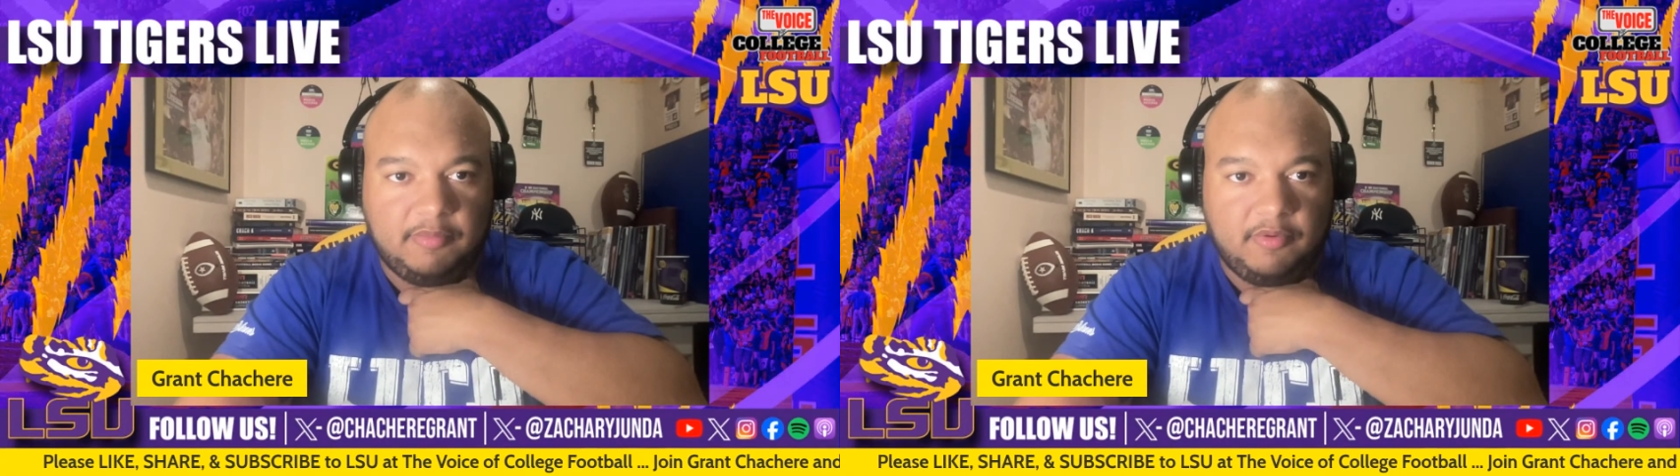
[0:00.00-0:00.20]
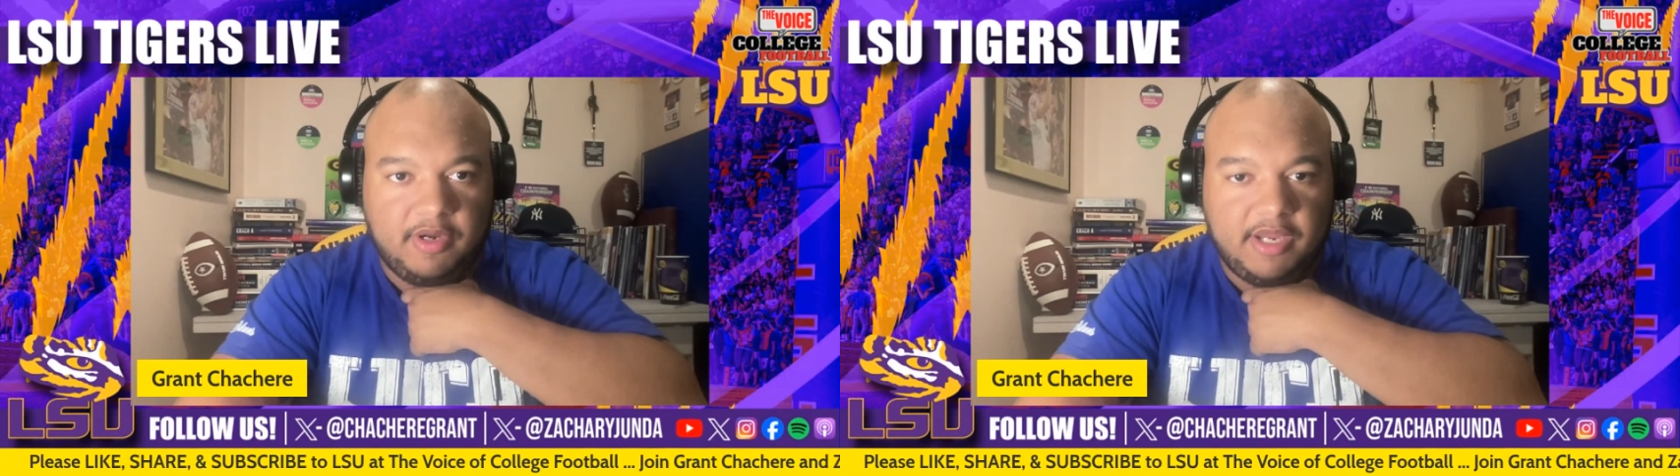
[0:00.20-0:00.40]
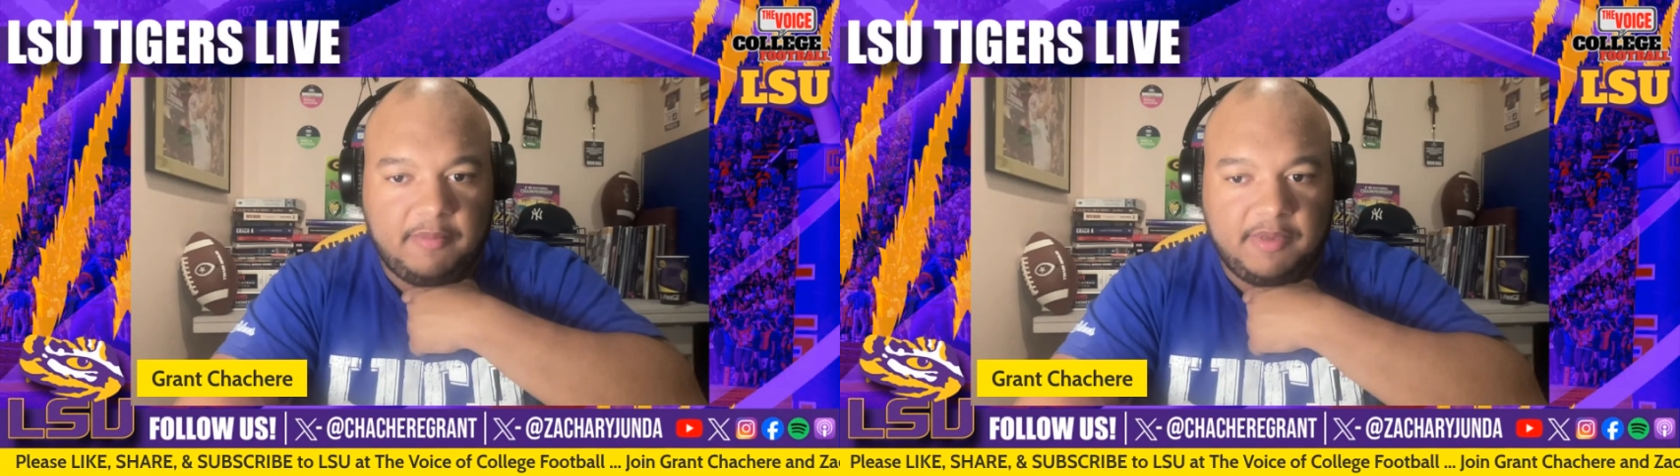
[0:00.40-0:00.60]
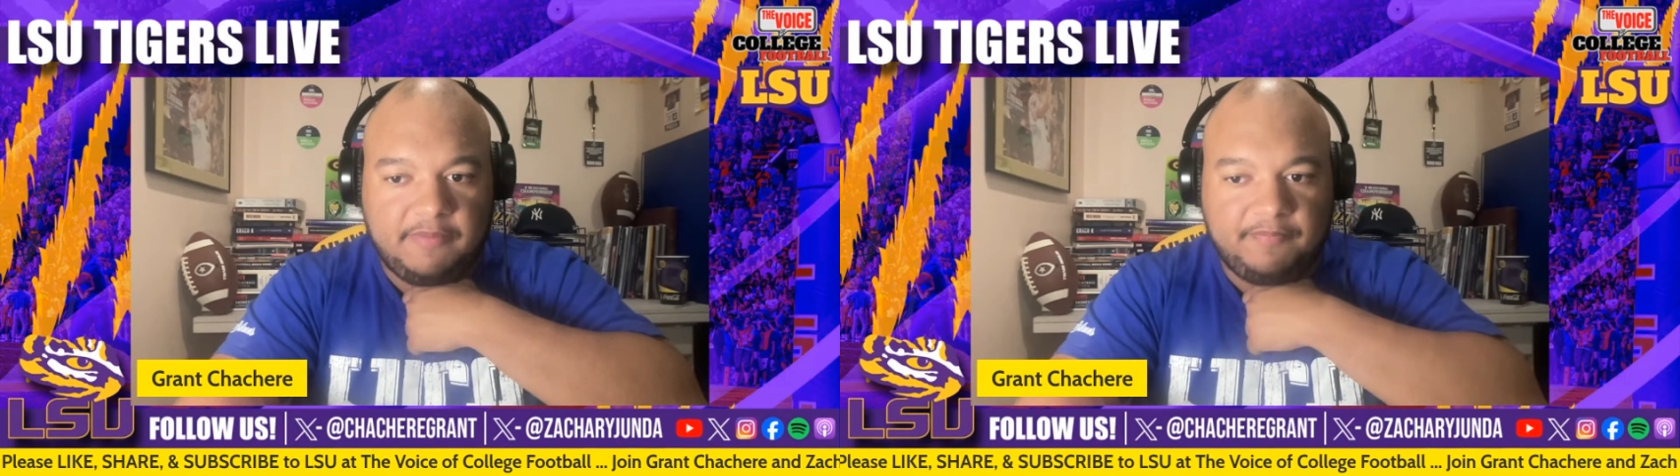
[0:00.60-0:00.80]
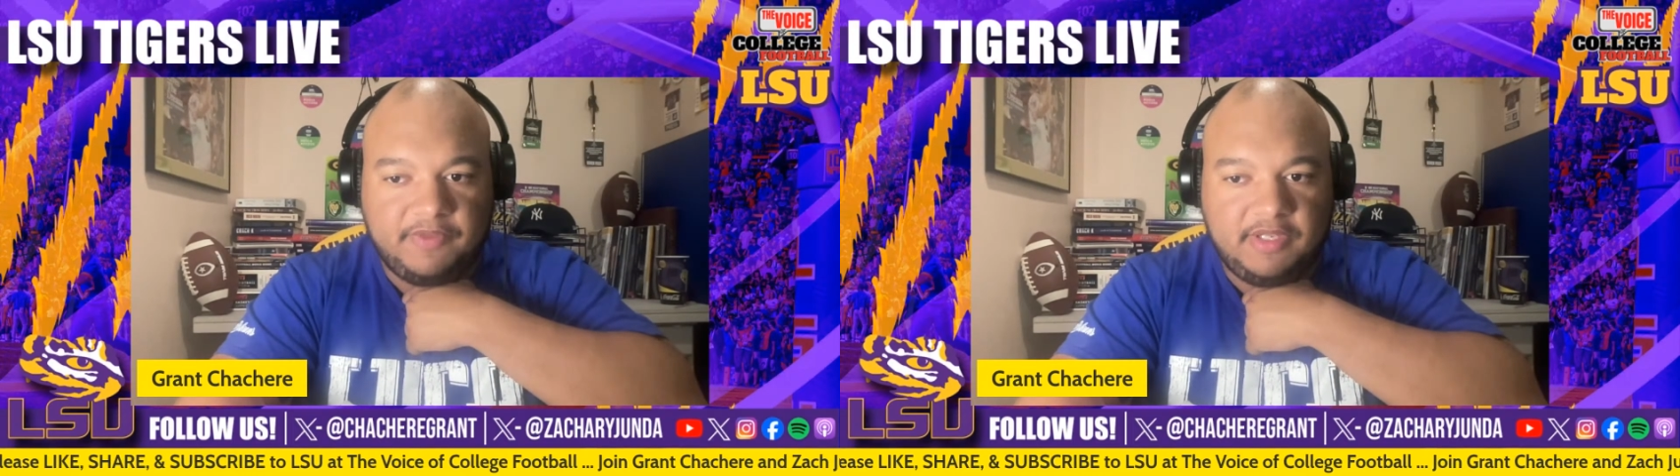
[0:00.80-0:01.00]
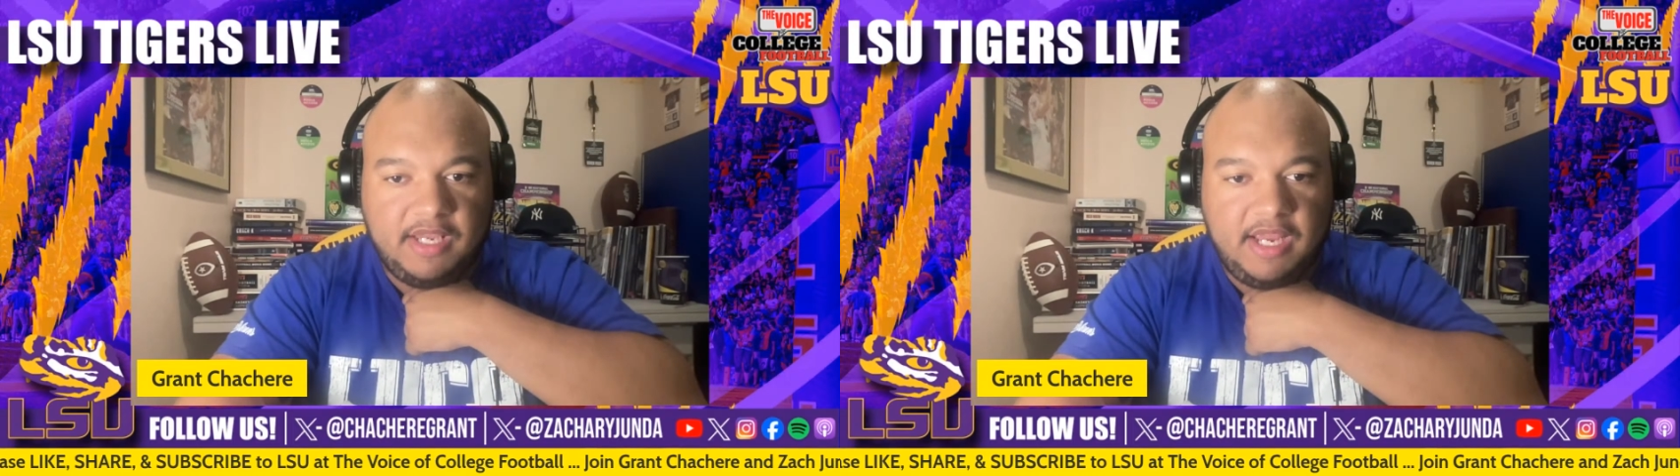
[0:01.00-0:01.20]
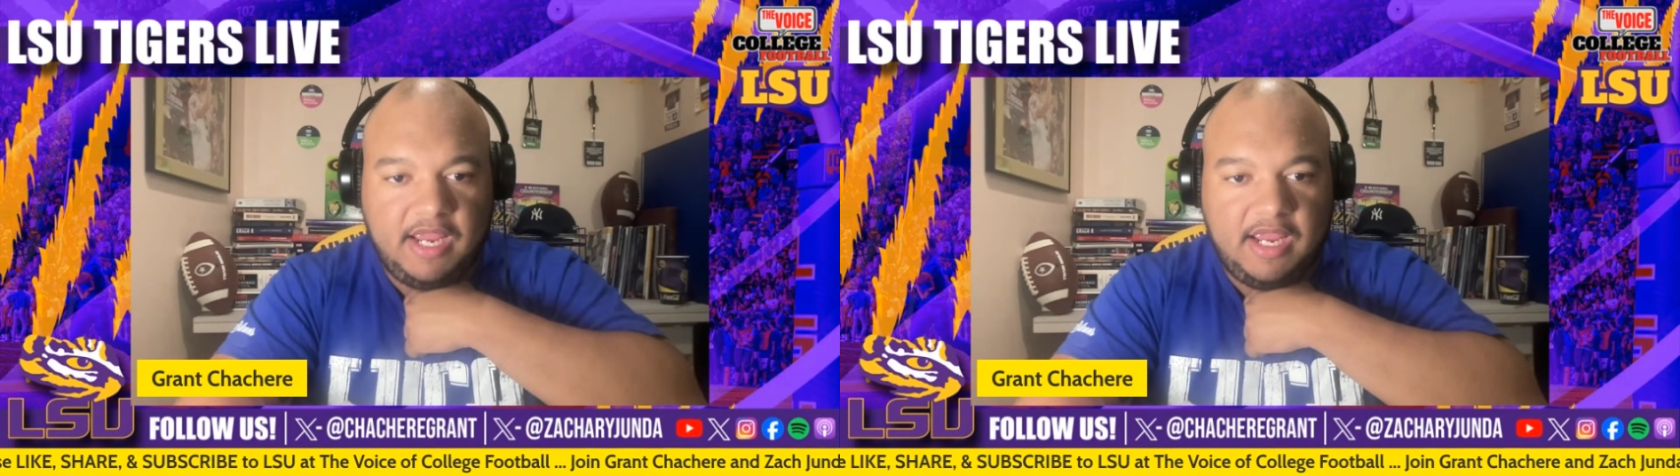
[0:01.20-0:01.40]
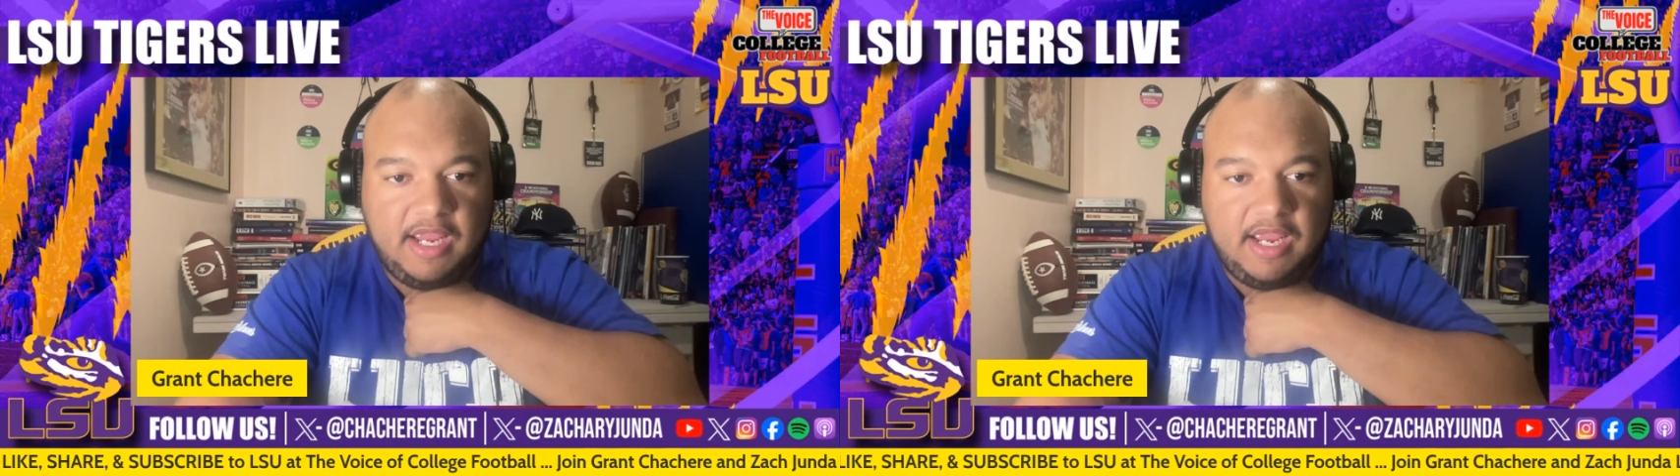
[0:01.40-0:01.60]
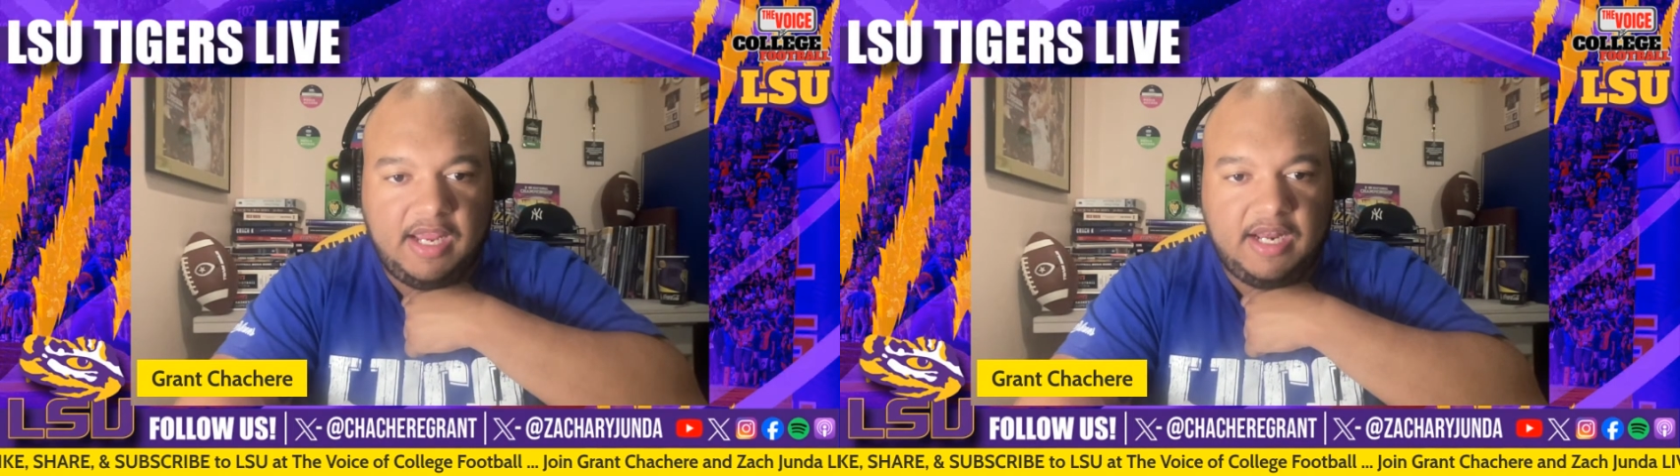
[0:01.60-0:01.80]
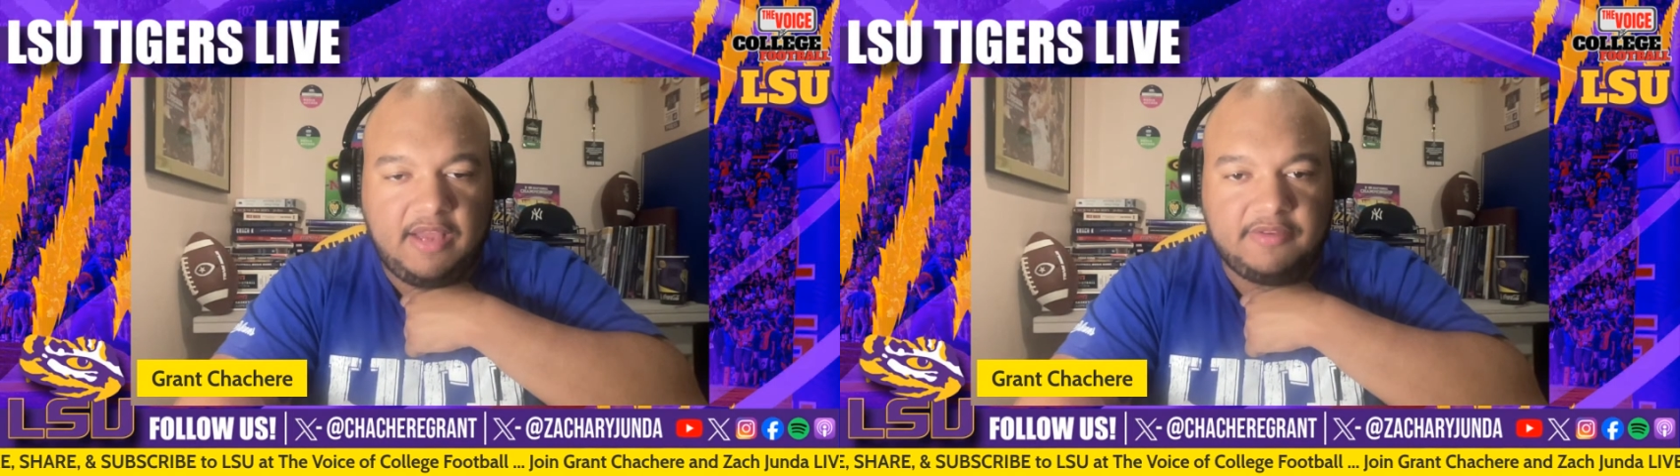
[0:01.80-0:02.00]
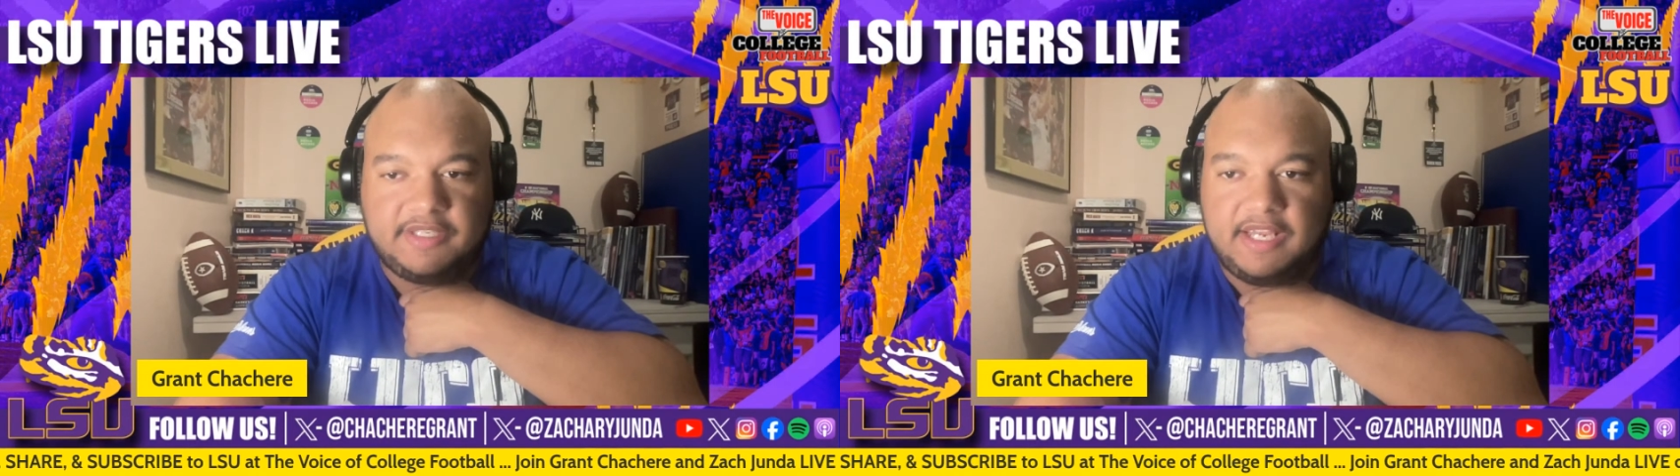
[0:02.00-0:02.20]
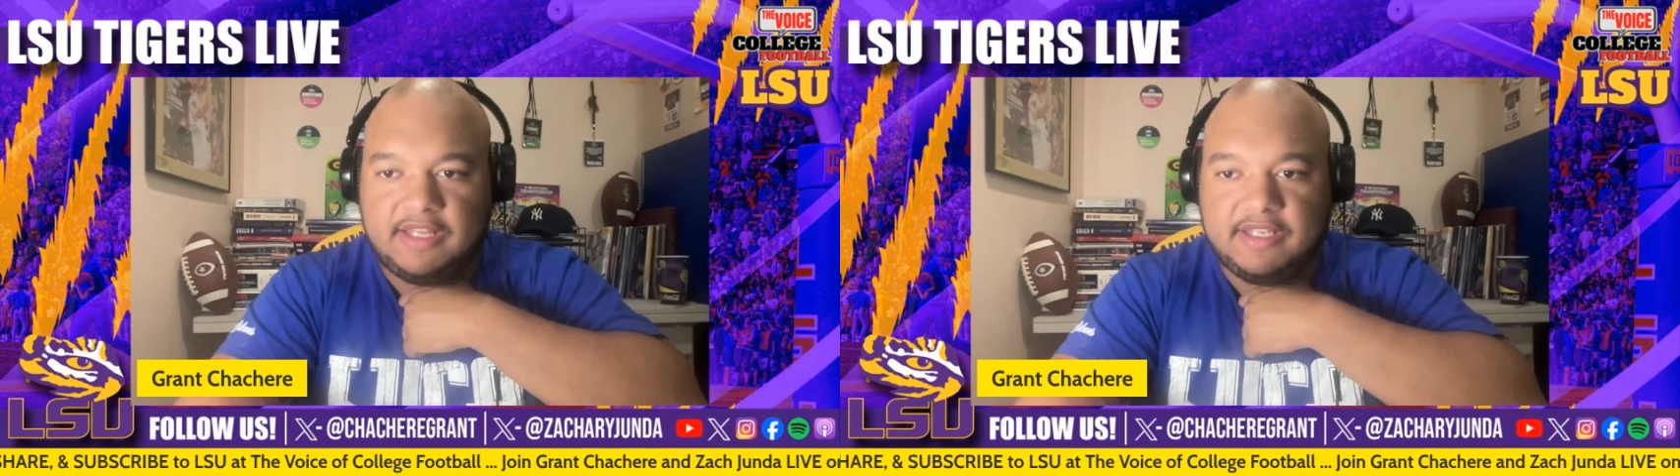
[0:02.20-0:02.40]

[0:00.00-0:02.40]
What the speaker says: boy, and I'll say